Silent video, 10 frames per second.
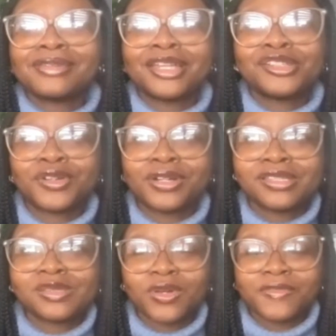
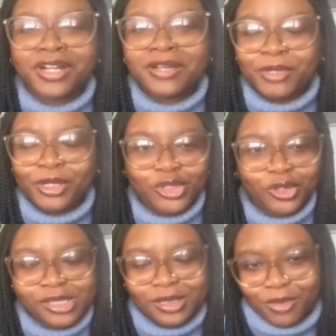Nigerians, we're very
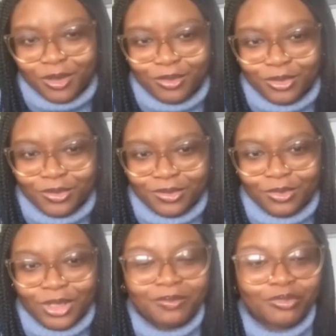patriotic people.
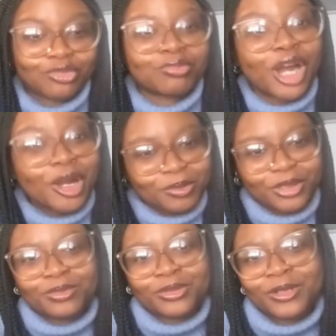We're proud
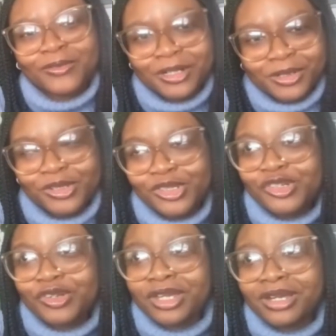people of our
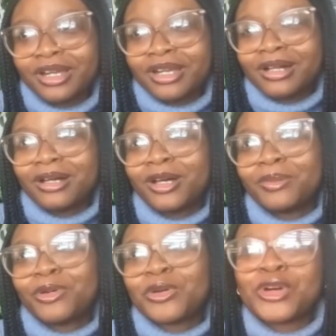country.
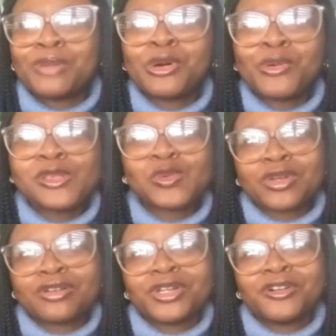Although I'm always
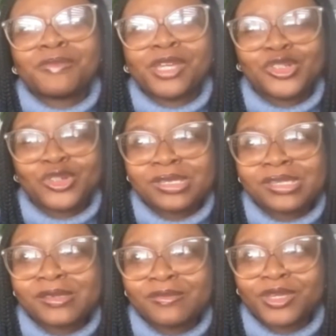wary of
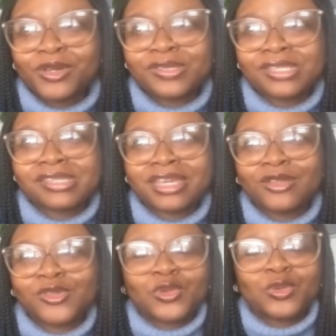patriotism, because it's
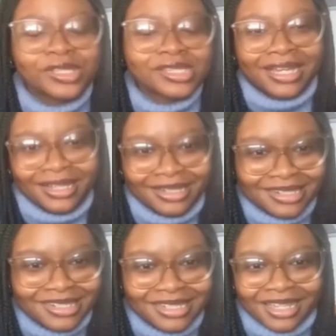like to what
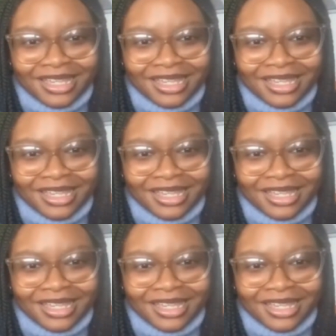end?